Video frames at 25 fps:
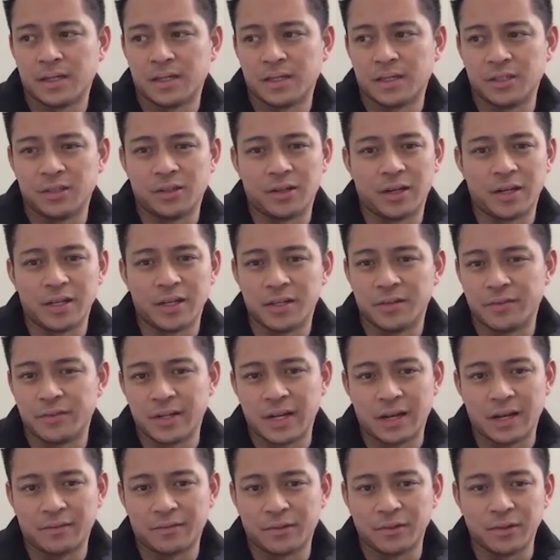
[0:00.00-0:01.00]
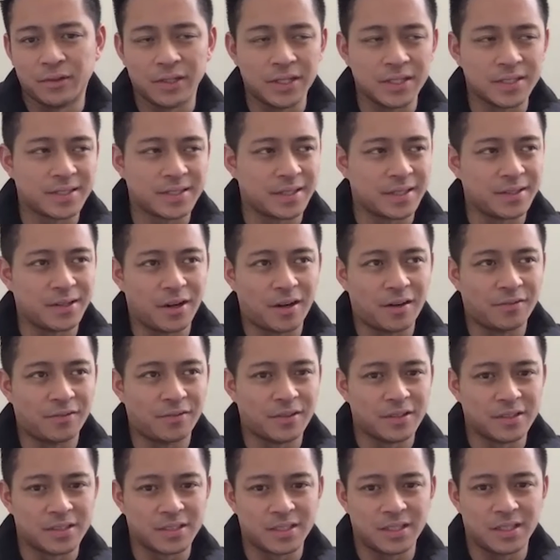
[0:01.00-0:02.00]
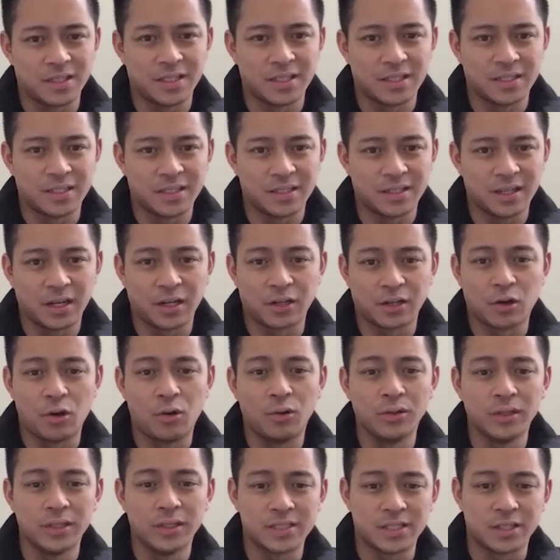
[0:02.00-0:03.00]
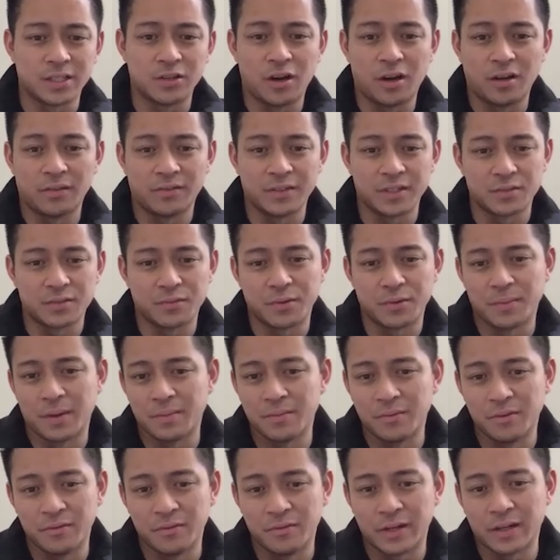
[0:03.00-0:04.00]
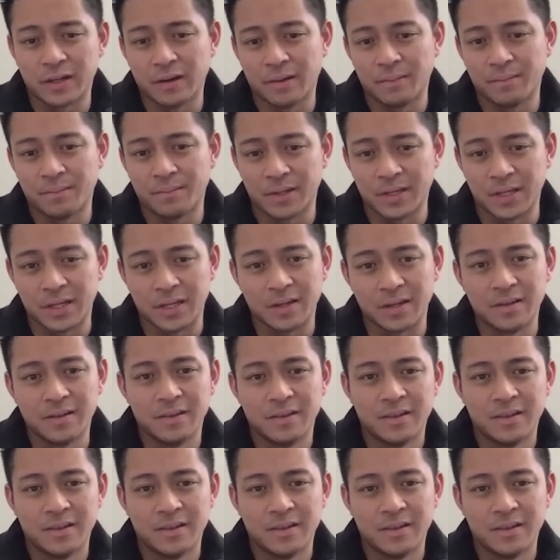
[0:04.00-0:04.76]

you know i even had to lease an office uh, i co-lease an office with my moving company